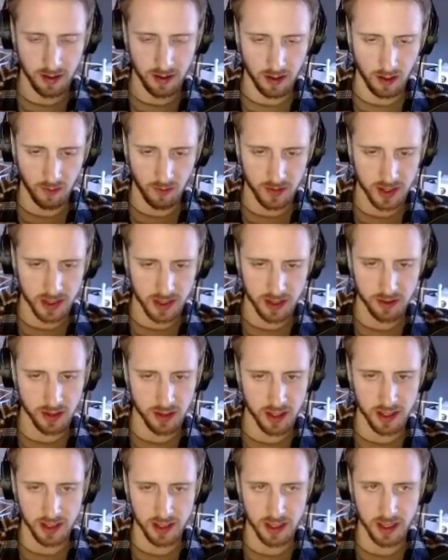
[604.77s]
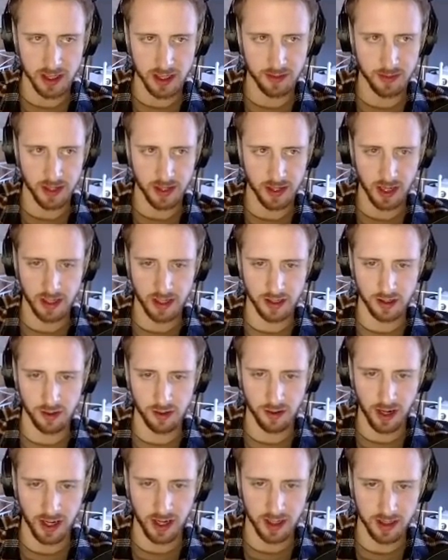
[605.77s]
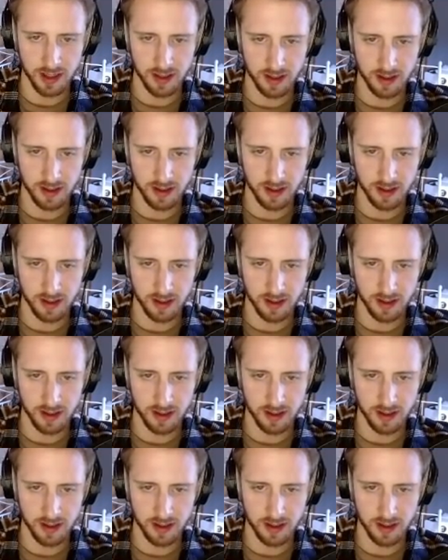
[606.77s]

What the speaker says: obviously you can see his mechanics are cracked.